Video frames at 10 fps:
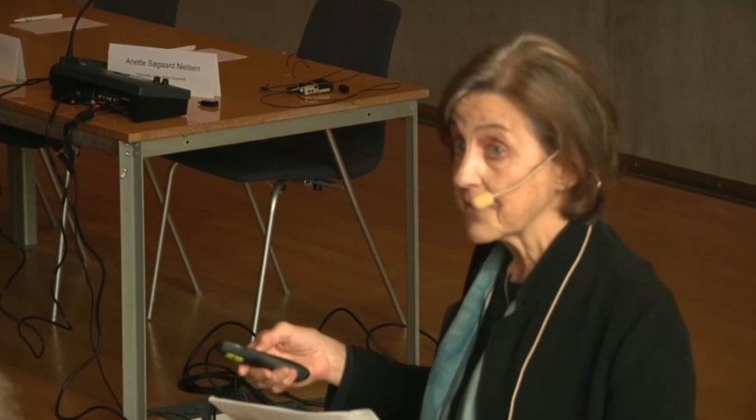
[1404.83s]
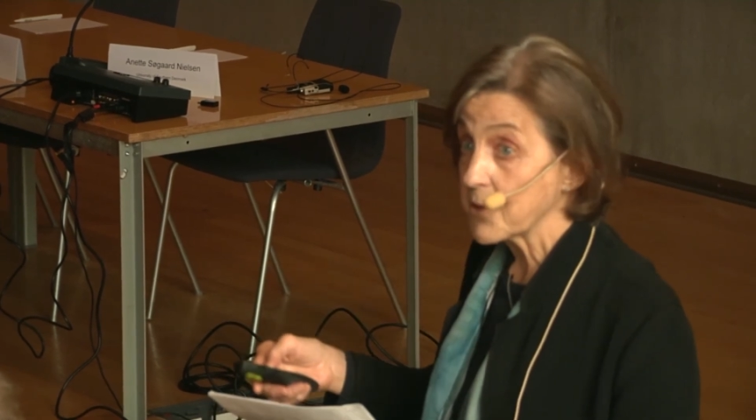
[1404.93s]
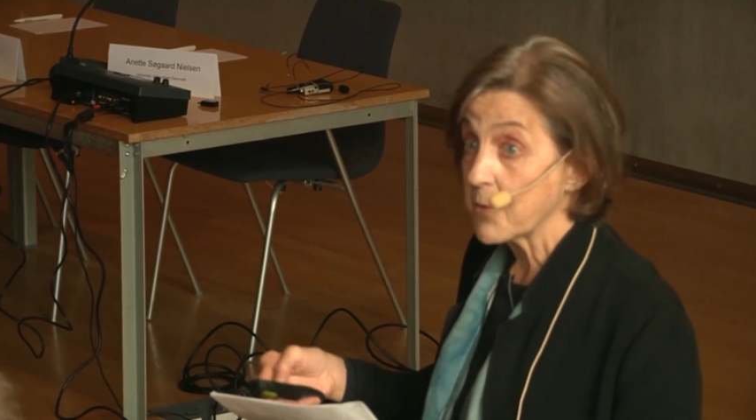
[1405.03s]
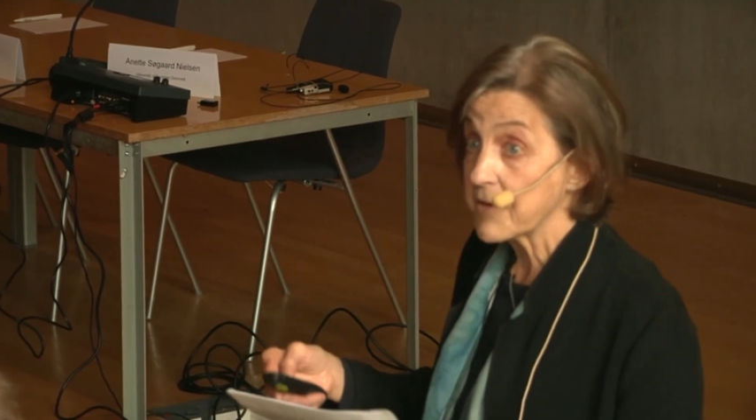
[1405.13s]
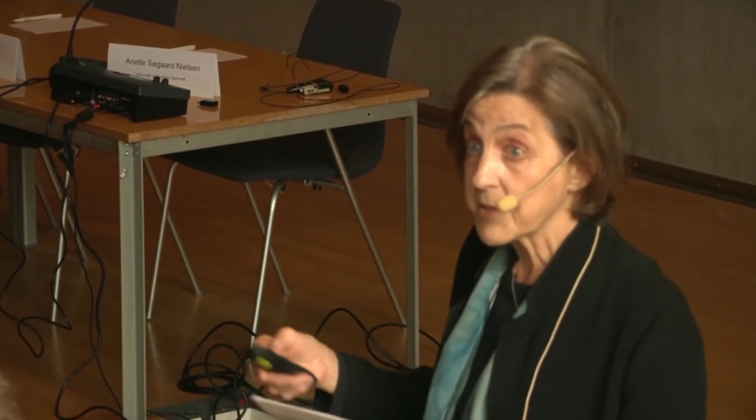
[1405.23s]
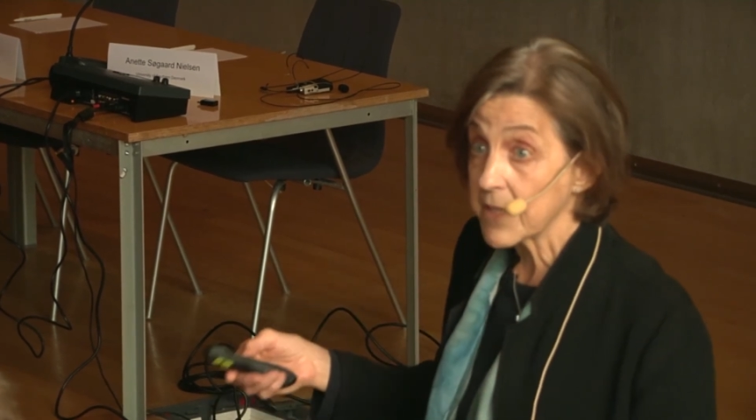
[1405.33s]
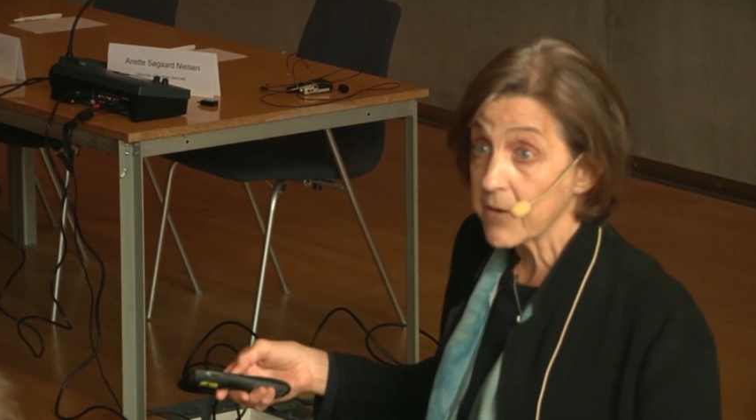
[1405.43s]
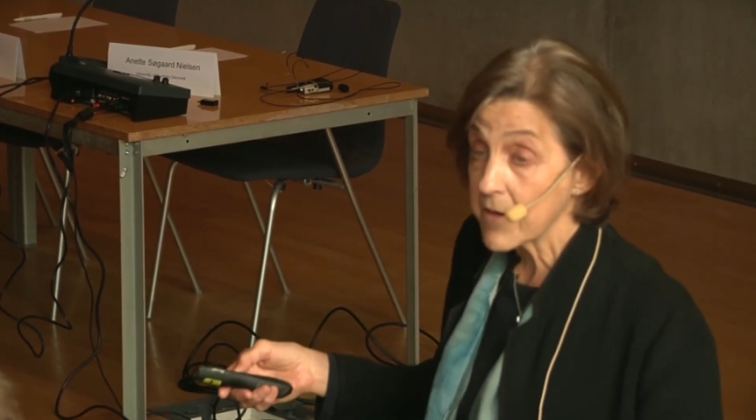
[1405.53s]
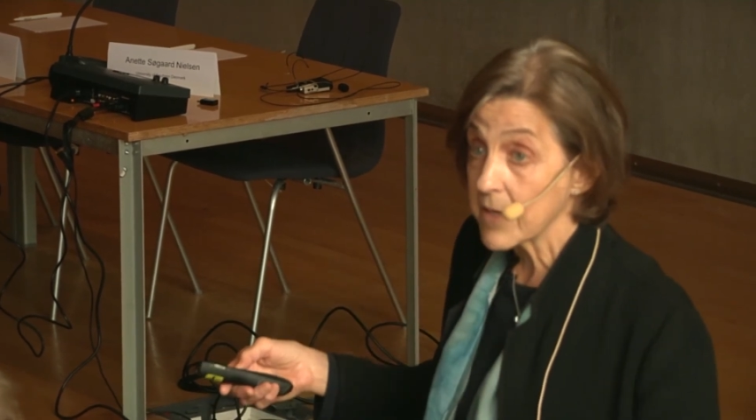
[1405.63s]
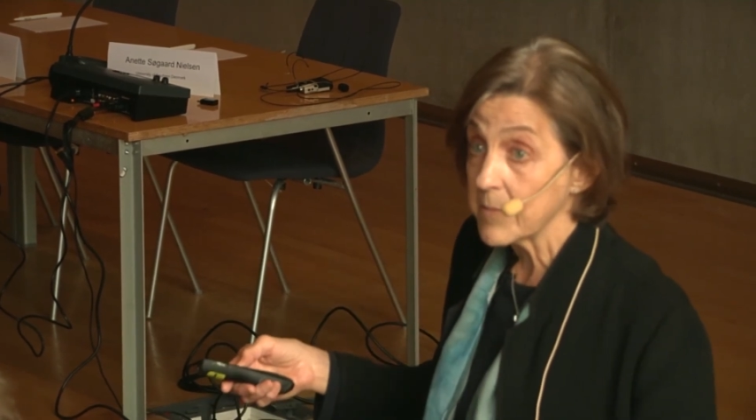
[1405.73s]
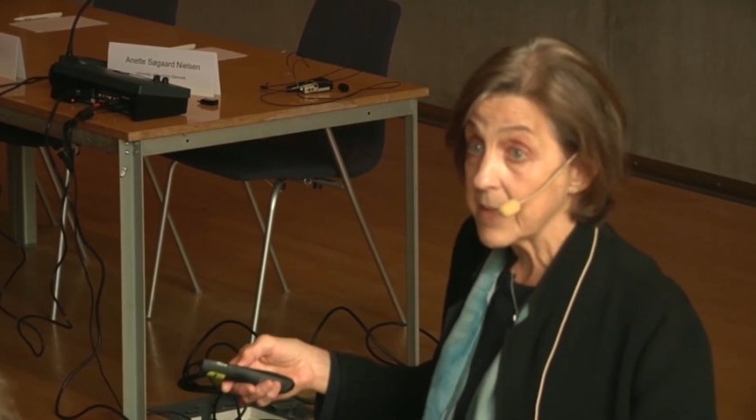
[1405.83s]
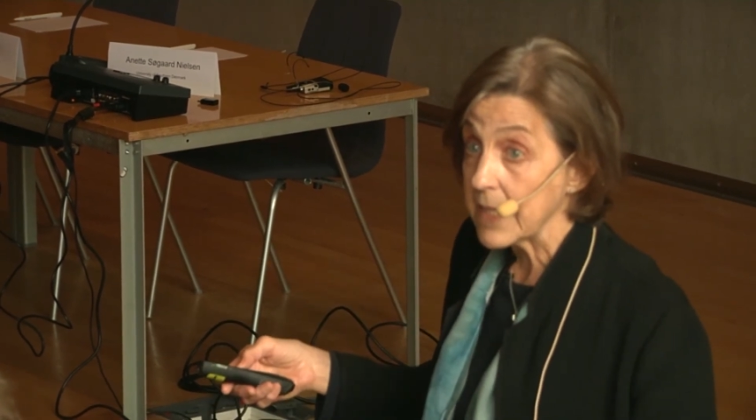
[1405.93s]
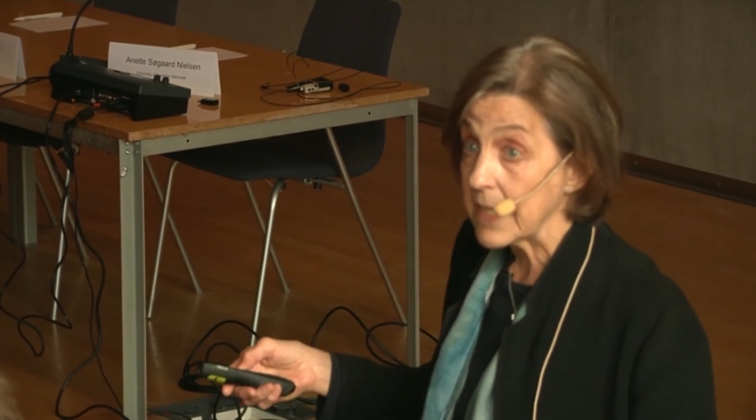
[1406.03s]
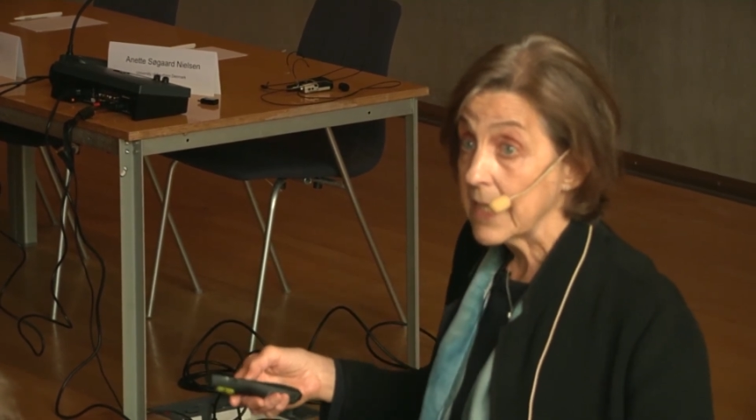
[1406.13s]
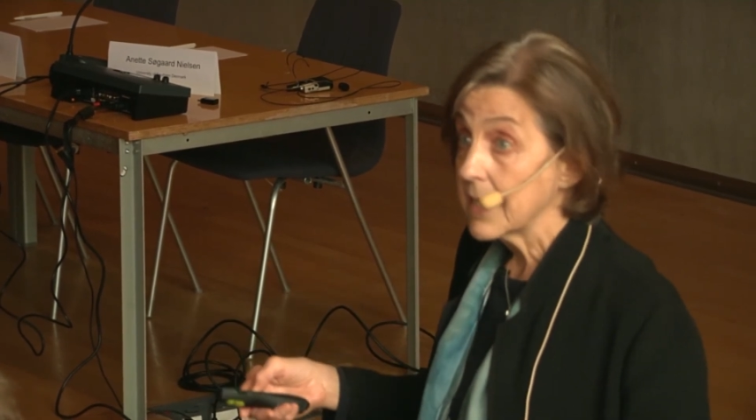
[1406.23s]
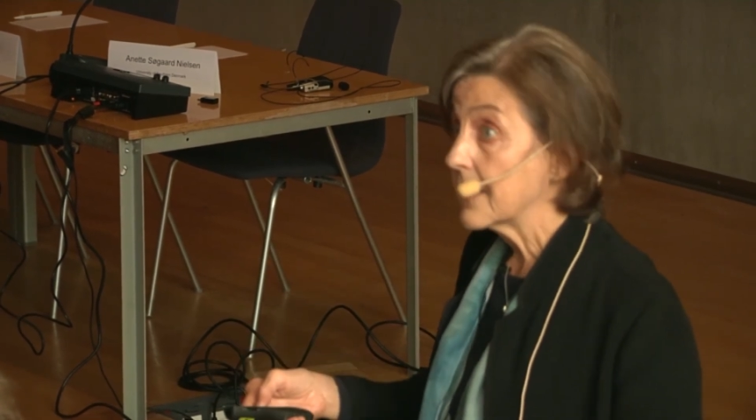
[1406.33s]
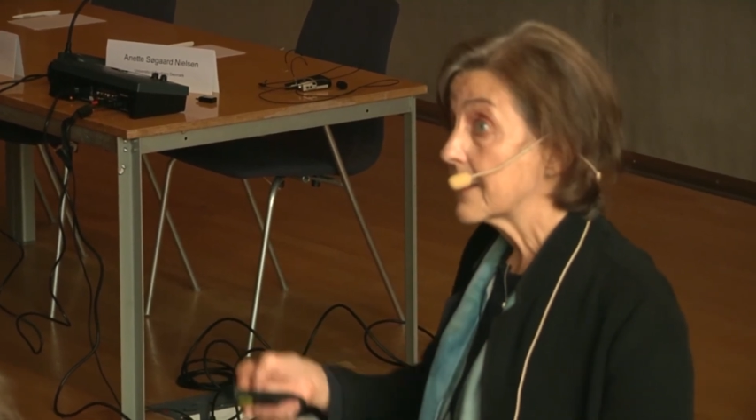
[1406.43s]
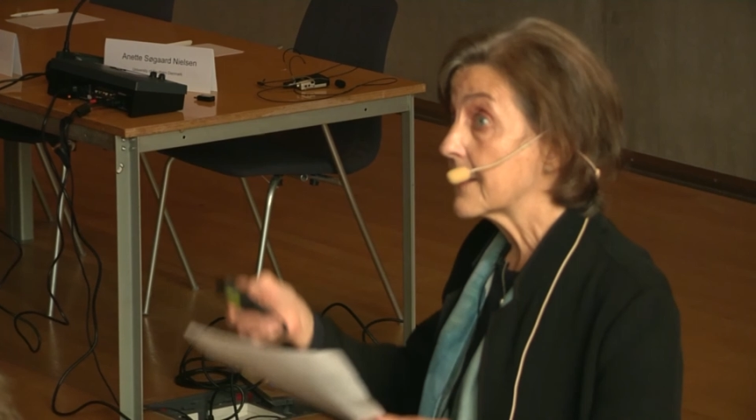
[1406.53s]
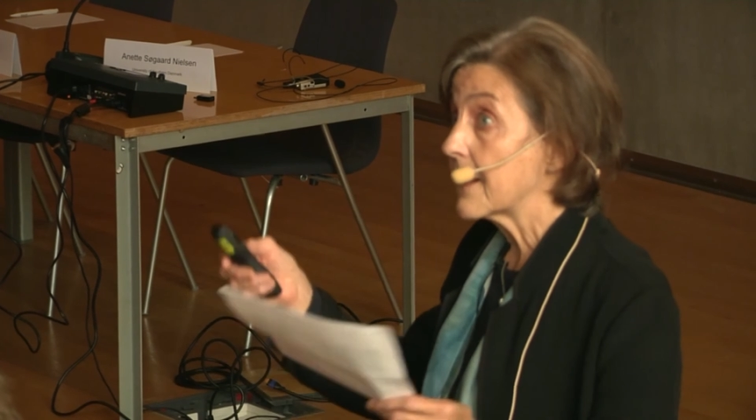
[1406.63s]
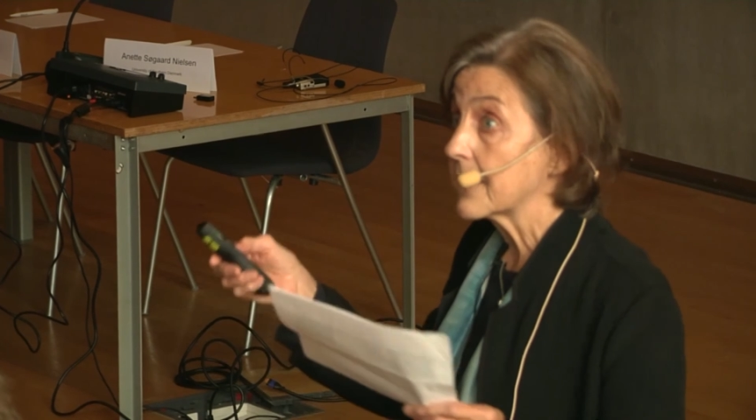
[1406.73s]
So our steering committee
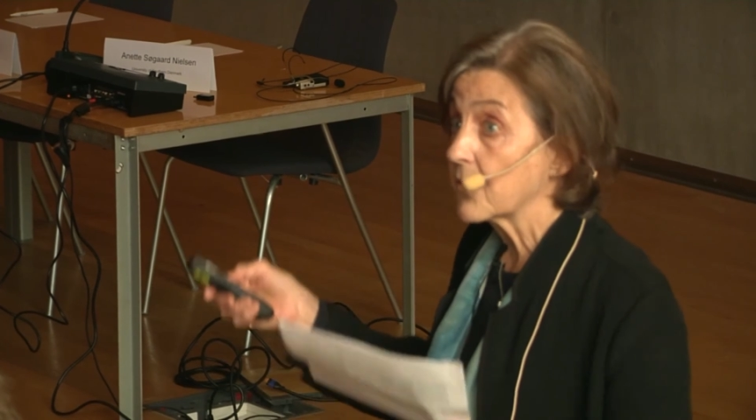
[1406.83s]
is like